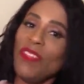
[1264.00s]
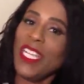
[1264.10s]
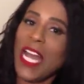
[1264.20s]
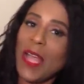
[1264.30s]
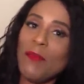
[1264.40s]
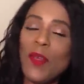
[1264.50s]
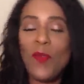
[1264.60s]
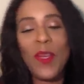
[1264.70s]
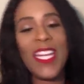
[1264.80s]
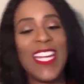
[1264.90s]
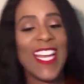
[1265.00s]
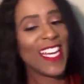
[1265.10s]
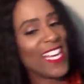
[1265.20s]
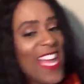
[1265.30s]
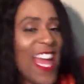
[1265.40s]
Kymarie.
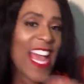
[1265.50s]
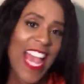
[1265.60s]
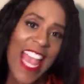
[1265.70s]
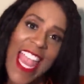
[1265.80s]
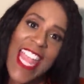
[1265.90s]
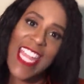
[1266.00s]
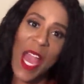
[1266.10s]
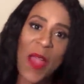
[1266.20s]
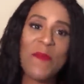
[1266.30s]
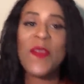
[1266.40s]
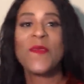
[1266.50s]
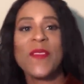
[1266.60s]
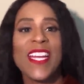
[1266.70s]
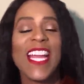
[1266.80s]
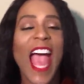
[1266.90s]
Hey,
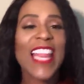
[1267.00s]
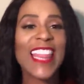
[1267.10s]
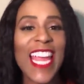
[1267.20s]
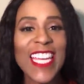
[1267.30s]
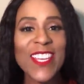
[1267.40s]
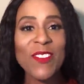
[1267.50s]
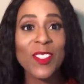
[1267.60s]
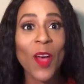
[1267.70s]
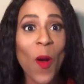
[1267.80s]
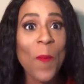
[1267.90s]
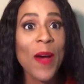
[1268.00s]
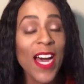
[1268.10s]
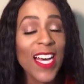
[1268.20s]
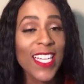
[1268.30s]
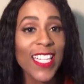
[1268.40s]
Kymarie. Thank you so
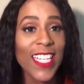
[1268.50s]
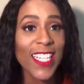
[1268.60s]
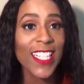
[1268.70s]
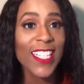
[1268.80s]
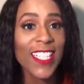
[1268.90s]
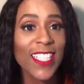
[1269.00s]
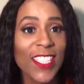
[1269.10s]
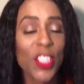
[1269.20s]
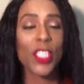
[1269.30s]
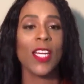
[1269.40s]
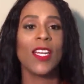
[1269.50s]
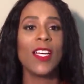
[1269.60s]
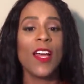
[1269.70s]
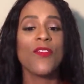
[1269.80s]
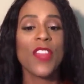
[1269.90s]
much.
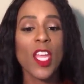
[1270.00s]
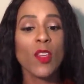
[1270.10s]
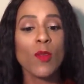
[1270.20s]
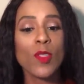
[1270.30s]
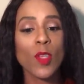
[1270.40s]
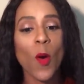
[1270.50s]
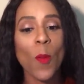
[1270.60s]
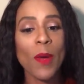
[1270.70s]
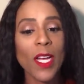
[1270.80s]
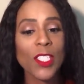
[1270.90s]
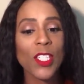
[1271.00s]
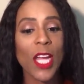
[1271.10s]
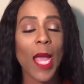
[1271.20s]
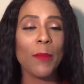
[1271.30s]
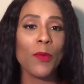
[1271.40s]
Thank you so much,
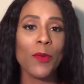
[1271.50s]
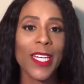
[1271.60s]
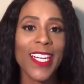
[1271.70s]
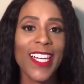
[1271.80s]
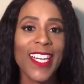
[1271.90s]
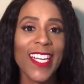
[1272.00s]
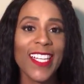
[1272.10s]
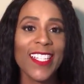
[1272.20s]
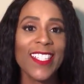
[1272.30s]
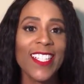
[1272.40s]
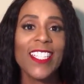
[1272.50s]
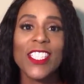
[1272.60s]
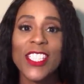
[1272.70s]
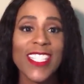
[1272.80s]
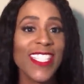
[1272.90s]
Kymarie.
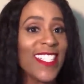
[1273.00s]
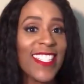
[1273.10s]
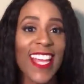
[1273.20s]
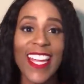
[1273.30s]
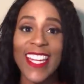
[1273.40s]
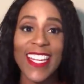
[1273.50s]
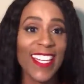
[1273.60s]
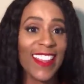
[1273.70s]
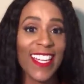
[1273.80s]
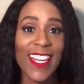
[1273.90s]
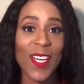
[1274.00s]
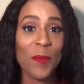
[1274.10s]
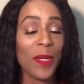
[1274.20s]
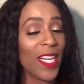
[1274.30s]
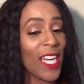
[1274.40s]
She didn't say
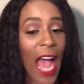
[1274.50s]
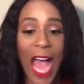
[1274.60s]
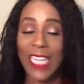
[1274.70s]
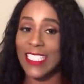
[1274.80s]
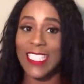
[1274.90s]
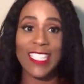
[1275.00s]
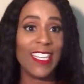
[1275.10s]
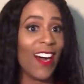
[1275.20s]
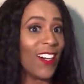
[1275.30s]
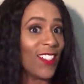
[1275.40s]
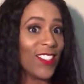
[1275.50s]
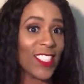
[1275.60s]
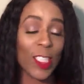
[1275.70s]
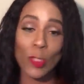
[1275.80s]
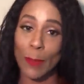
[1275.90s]
anything, but, you know,
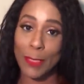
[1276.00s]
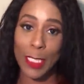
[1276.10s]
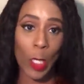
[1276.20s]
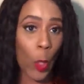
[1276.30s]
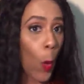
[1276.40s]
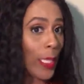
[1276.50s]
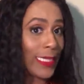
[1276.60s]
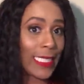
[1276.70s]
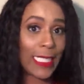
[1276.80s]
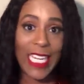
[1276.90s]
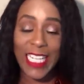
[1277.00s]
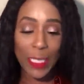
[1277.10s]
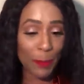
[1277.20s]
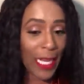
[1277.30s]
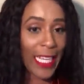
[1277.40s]
she dropped the little coins in
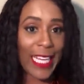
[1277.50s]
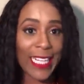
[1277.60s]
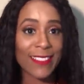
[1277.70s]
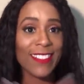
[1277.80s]
the bucket.